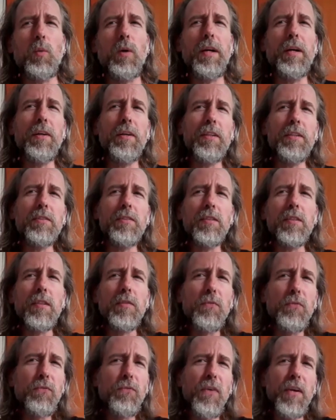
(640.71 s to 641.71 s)
Where is he
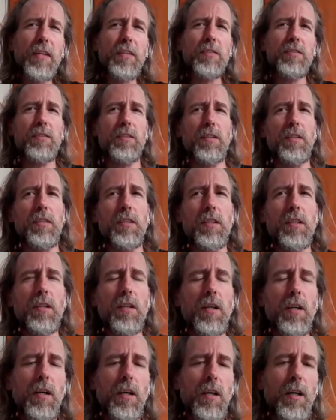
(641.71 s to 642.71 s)
facing?
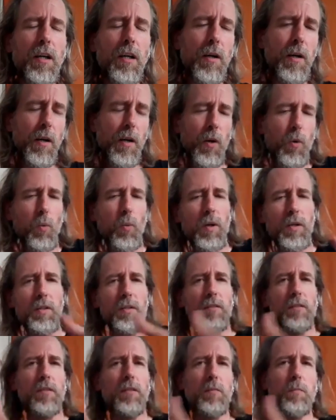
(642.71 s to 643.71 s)
What
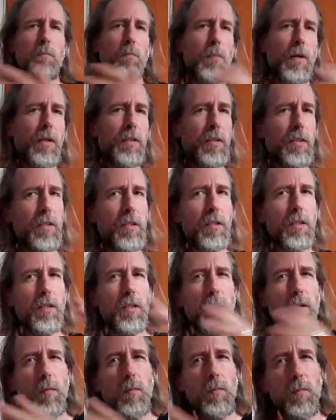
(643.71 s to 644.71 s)
is his
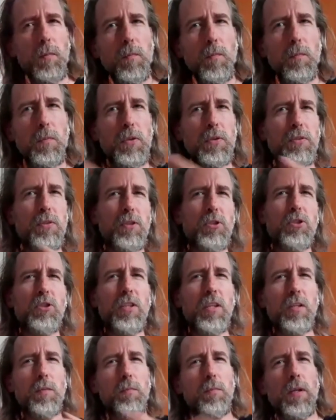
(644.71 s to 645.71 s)
body
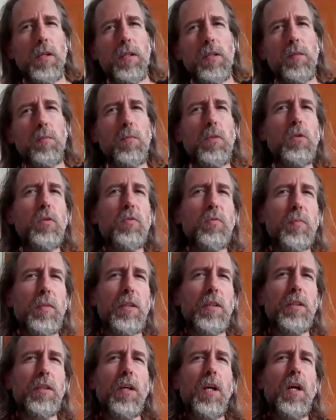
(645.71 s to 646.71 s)
positioning, body
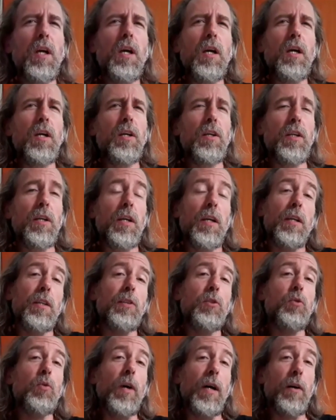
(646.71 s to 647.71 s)
movement?
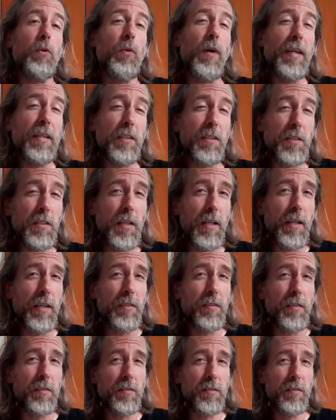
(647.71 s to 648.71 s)
Do I
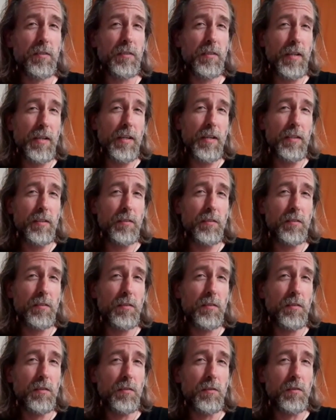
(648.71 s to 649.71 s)
recognize a
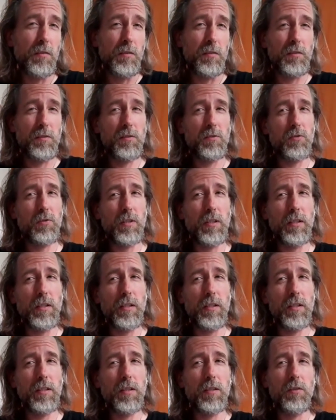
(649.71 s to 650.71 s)
stance or a
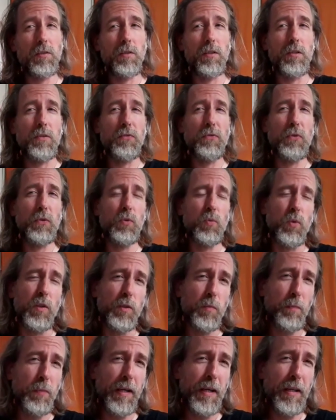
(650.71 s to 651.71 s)
strike or a
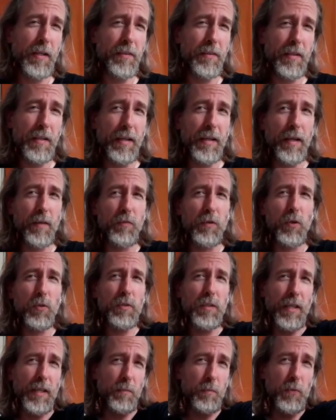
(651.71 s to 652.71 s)
footwork pattern that I have
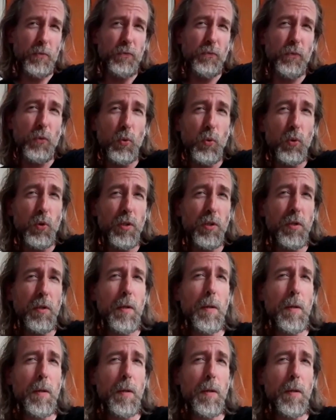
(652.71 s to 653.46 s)
looked at before?